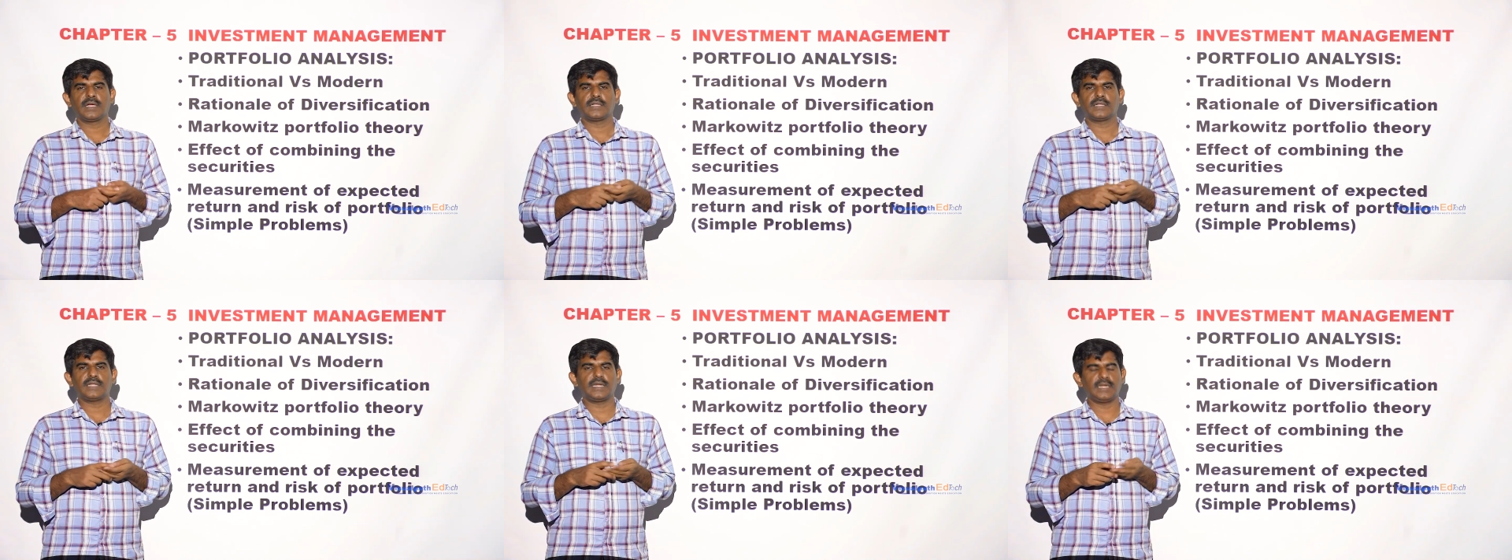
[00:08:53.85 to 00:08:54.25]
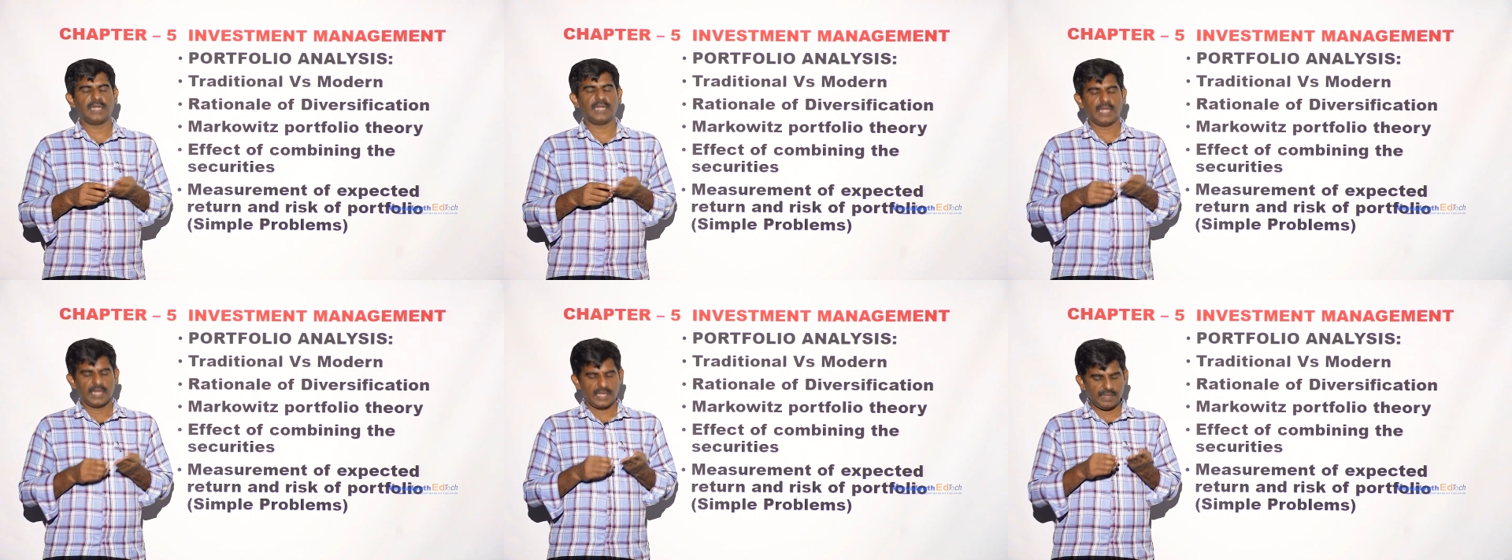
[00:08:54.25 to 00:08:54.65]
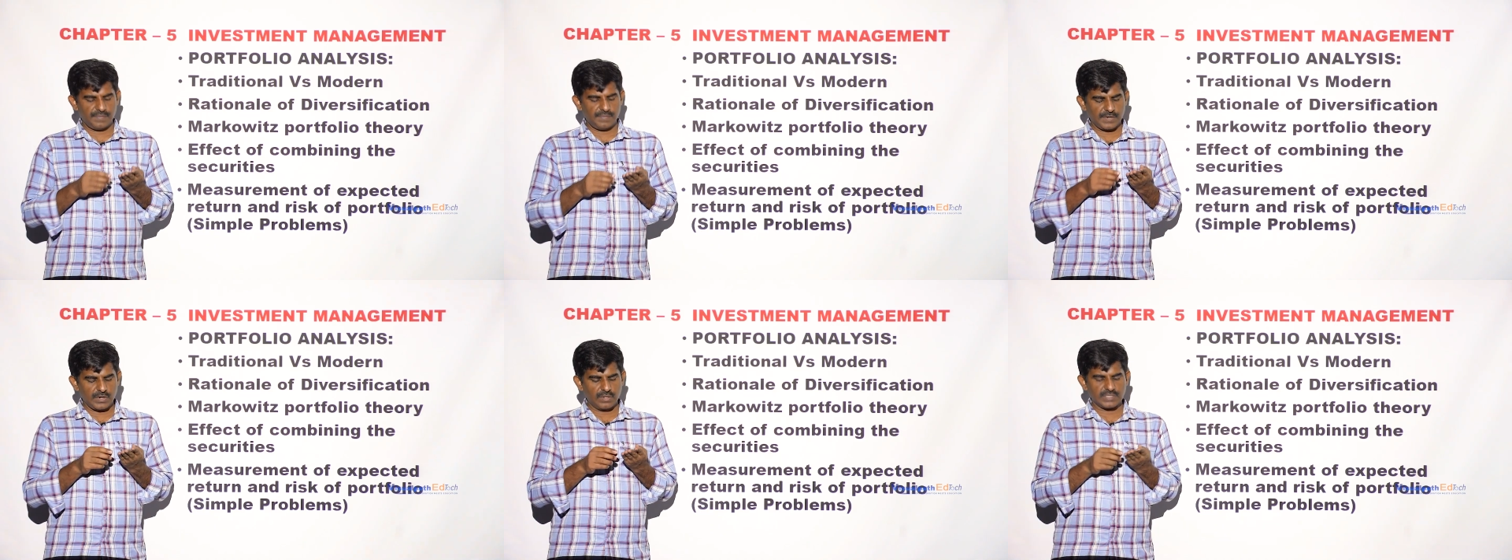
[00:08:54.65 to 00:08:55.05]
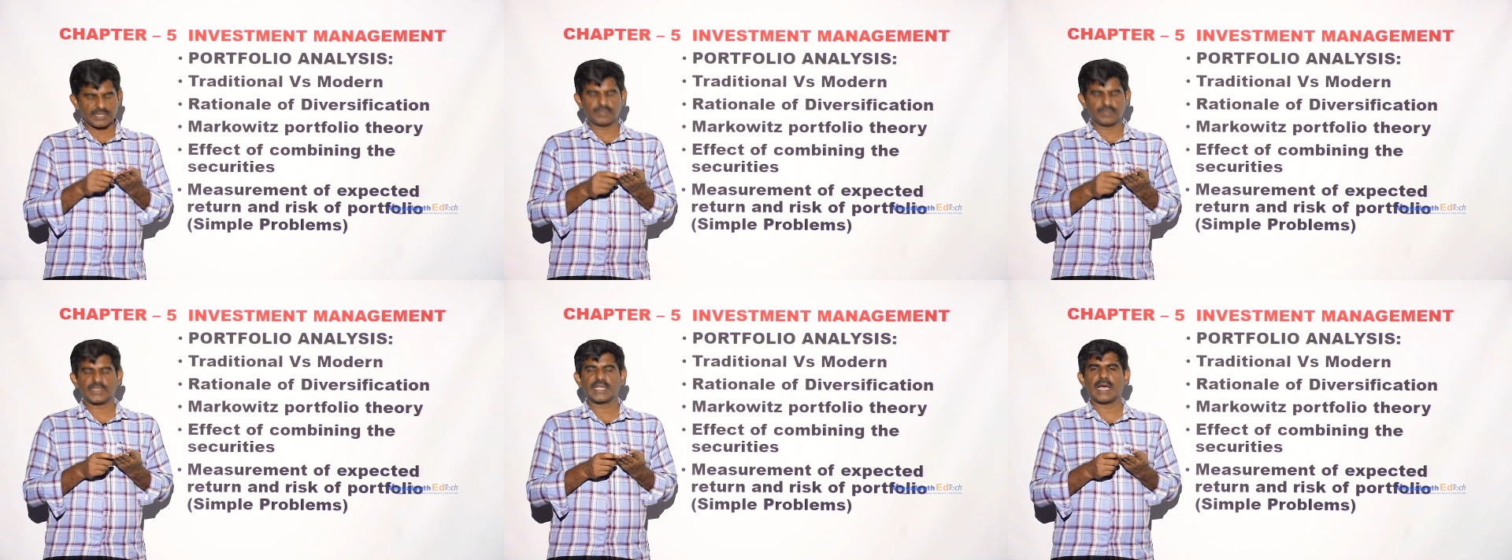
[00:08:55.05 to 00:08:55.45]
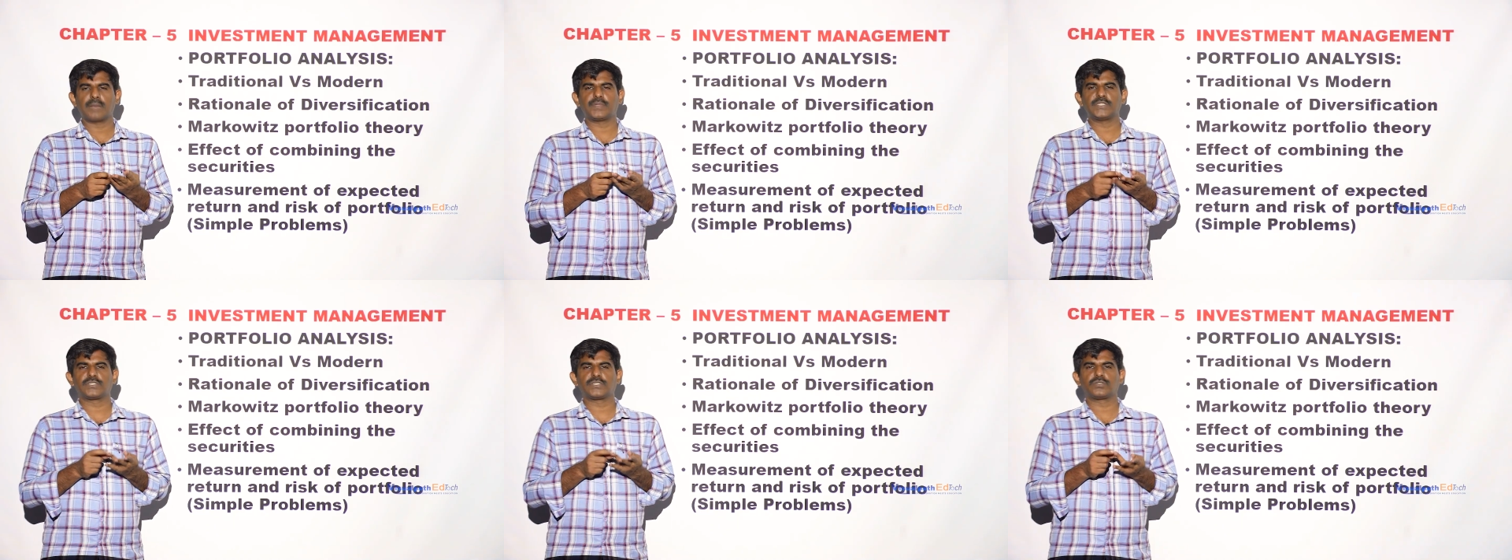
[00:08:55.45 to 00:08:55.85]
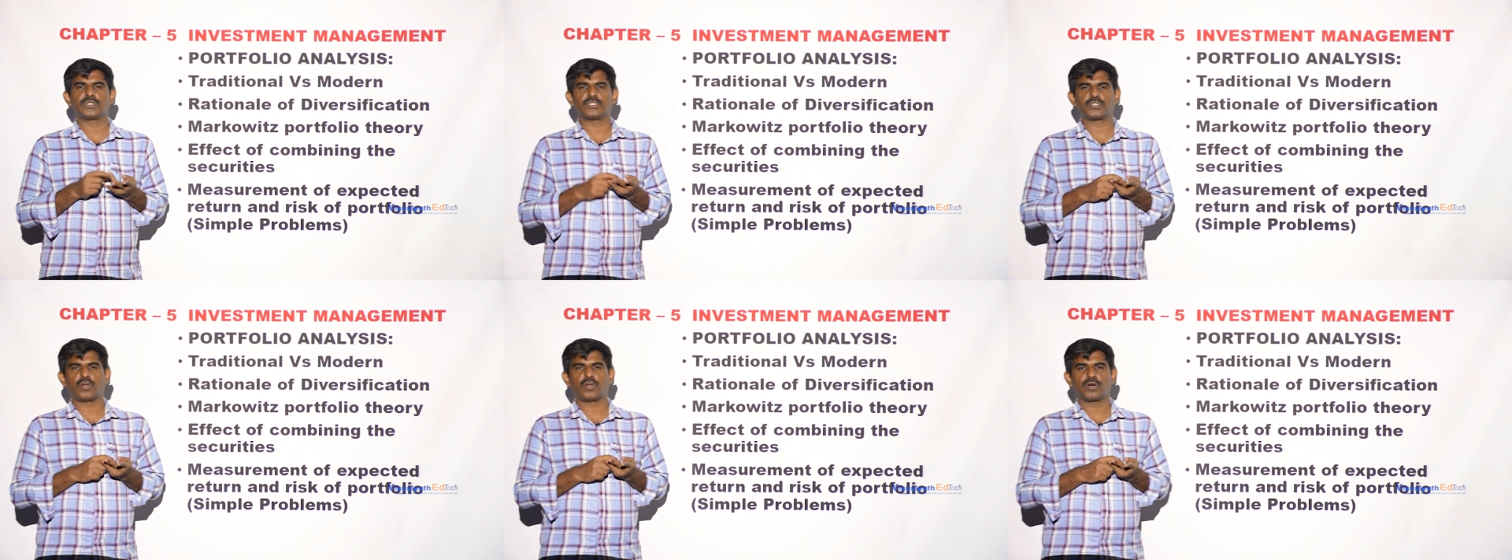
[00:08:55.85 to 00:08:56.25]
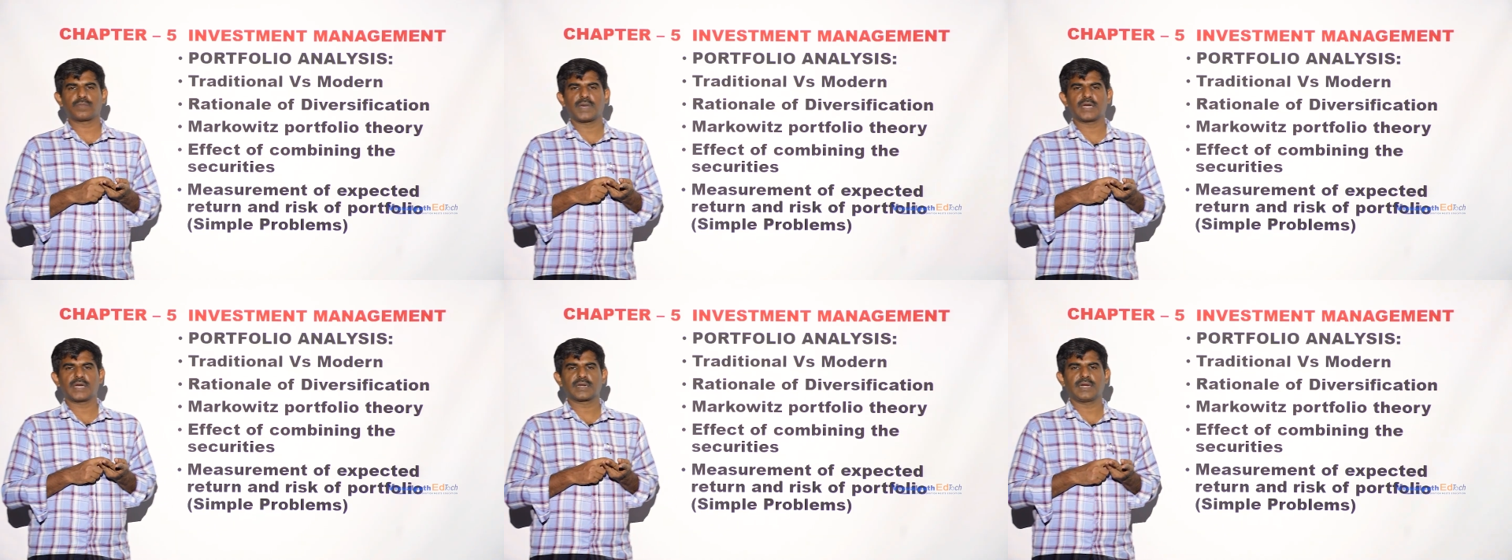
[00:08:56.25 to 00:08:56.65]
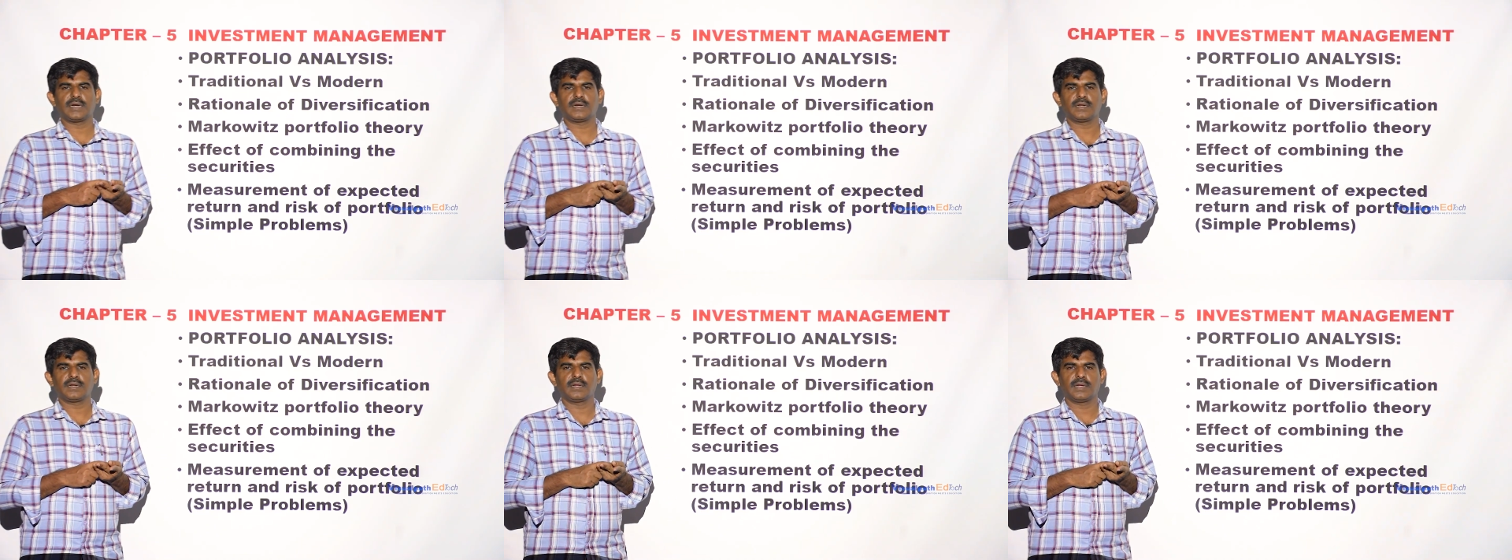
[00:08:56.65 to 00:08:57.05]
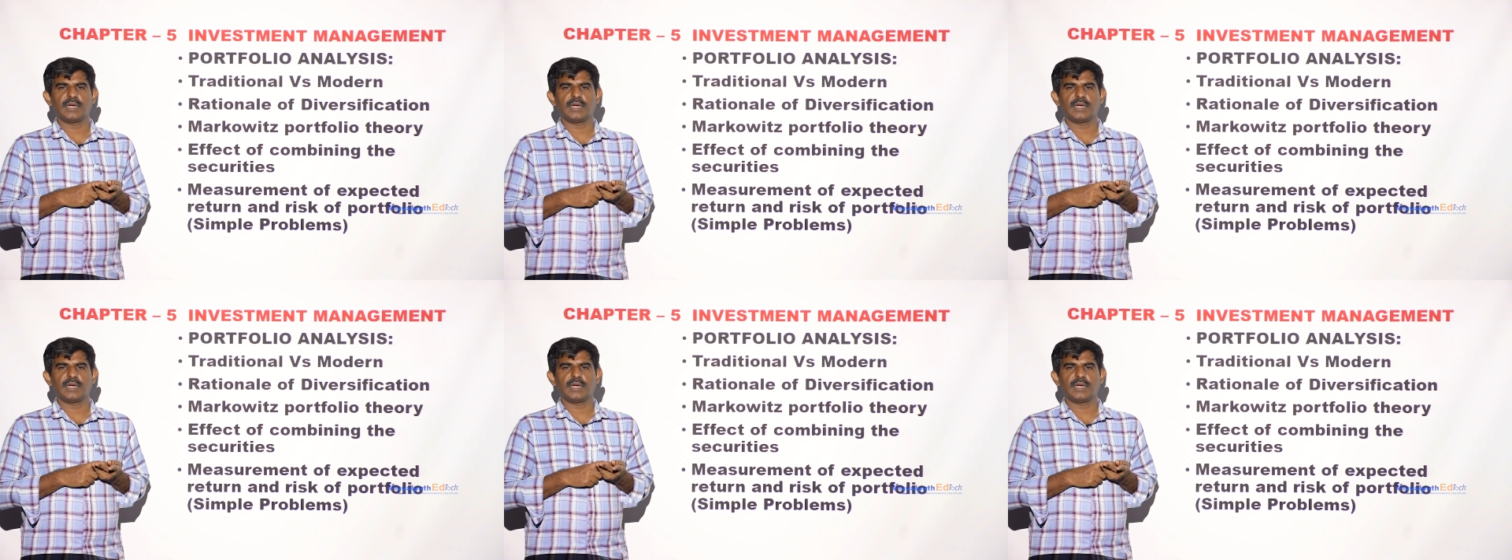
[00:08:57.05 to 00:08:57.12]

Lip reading: then if at all something happens to the stock market,